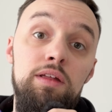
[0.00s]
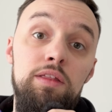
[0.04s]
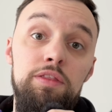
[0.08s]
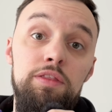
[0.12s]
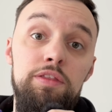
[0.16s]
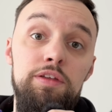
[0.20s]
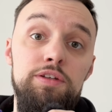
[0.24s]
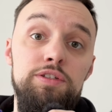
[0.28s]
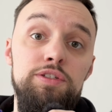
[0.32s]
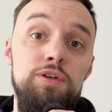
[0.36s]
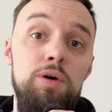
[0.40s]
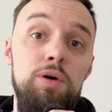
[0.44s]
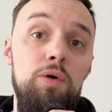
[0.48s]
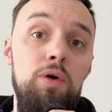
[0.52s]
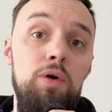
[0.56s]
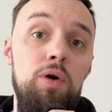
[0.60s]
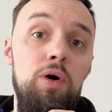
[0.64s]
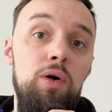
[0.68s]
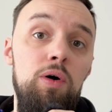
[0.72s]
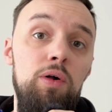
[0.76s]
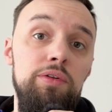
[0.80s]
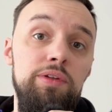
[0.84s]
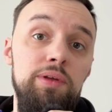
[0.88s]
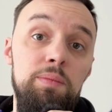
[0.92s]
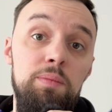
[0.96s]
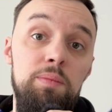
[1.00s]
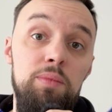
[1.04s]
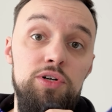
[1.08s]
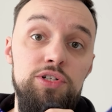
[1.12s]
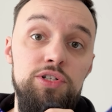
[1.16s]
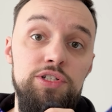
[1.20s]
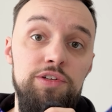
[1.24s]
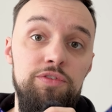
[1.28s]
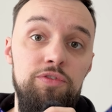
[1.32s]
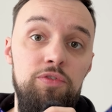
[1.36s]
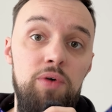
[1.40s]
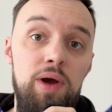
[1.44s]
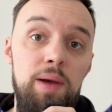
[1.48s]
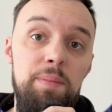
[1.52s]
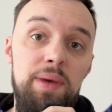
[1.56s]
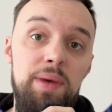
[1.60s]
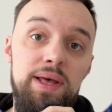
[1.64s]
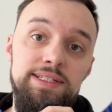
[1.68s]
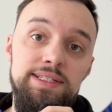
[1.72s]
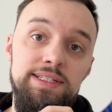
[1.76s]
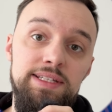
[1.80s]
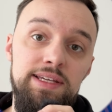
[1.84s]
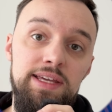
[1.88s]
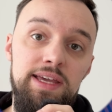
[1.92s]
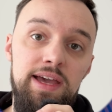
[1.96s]
The so-called Immersive Web
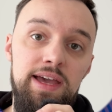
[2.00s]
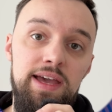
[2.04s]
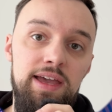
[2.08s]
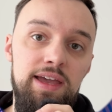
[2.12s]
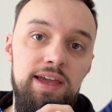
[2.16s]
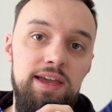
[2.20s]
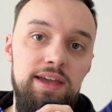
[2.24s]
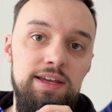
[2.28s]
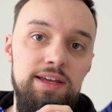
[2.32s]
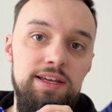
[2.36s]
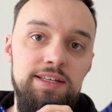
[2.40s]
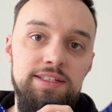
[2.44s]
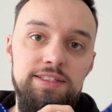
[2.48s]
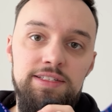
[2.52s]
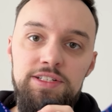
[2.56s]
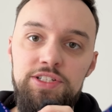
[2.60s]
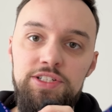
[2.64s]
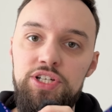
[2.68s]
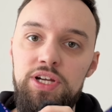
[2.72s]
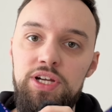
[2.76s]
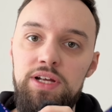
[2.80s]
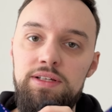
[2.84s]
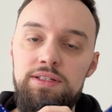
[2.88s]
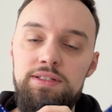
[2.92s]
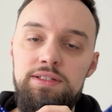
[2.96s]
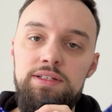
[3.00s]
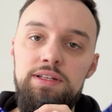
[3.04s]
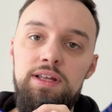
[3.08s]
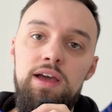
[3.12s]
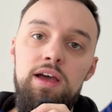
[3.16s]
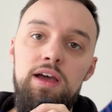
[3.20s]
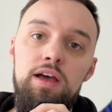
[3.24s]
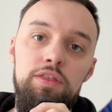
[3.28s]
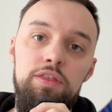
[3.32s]
SDK isn't just a